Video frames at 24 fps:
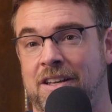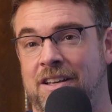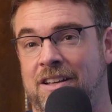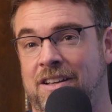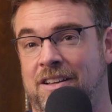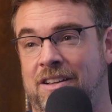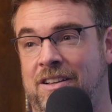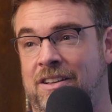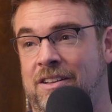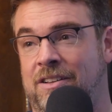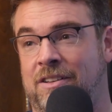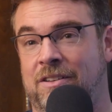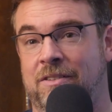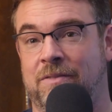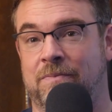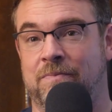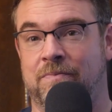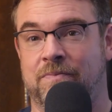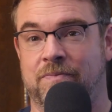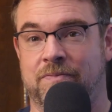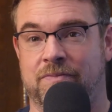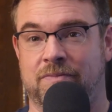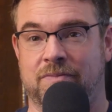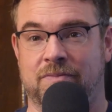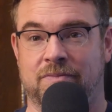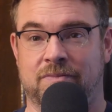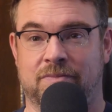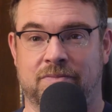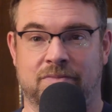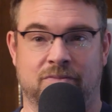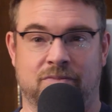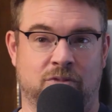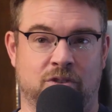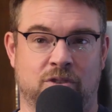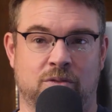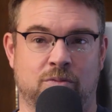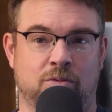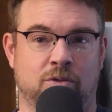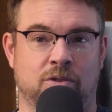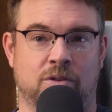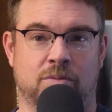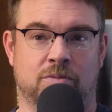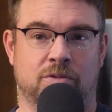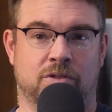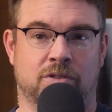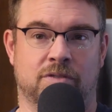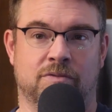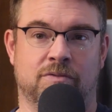What's the word
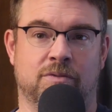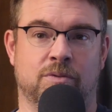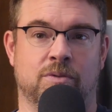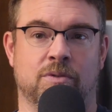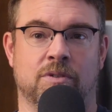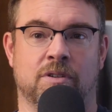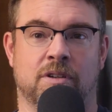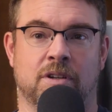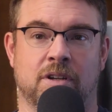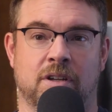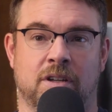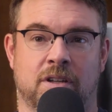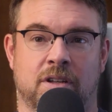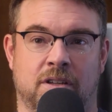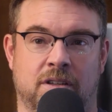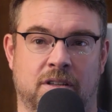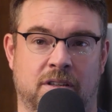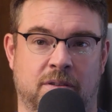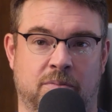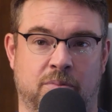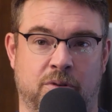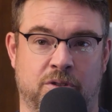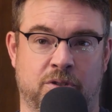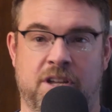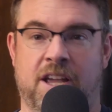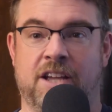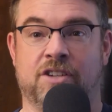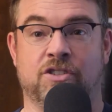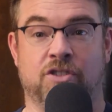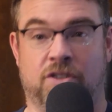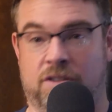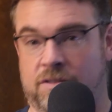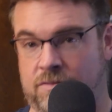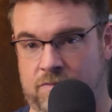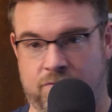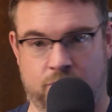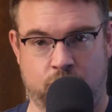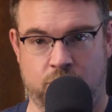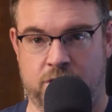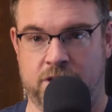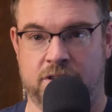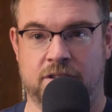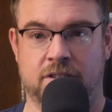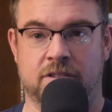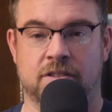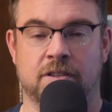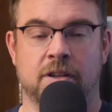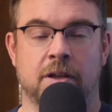I'm looking for? The protection reasons.